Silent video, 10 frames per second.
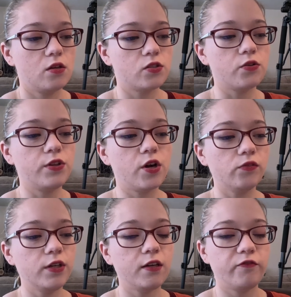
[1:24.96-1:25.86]
so the
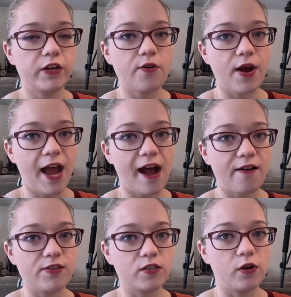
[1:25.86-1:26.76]
only video I
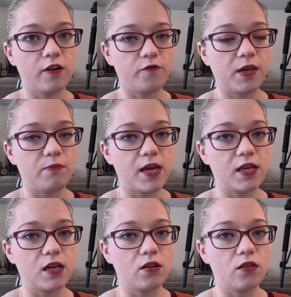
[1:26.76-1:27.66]
have is the one of me
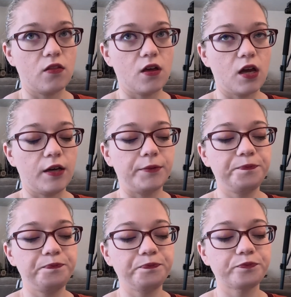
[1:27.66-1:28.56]
making the
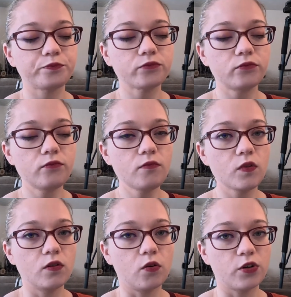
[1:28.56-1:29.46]

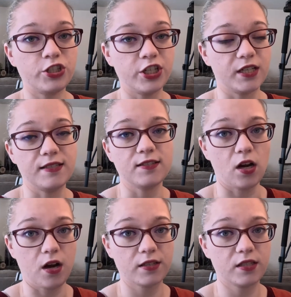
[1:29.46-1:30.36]
orange chicken
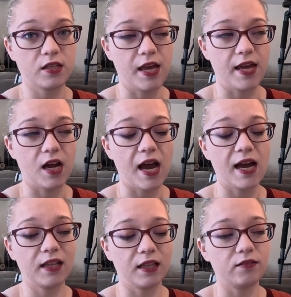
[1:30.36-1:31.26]
sauce. And
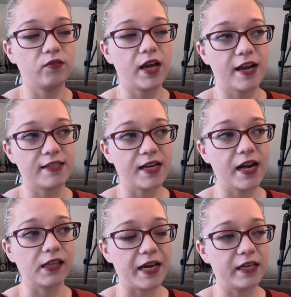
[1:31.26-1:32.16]
like I said,
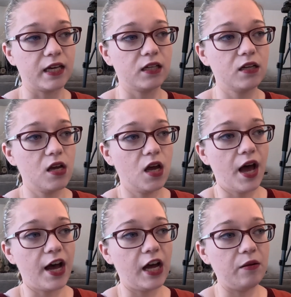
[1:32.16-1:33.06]
I like it.
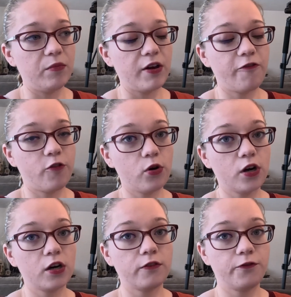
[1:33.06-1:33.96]

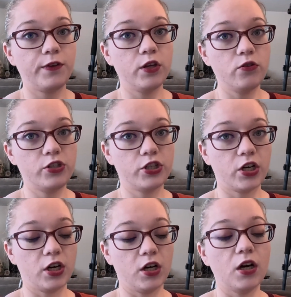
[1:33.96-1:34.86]
For
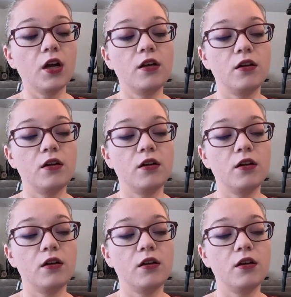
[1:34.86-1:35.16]
future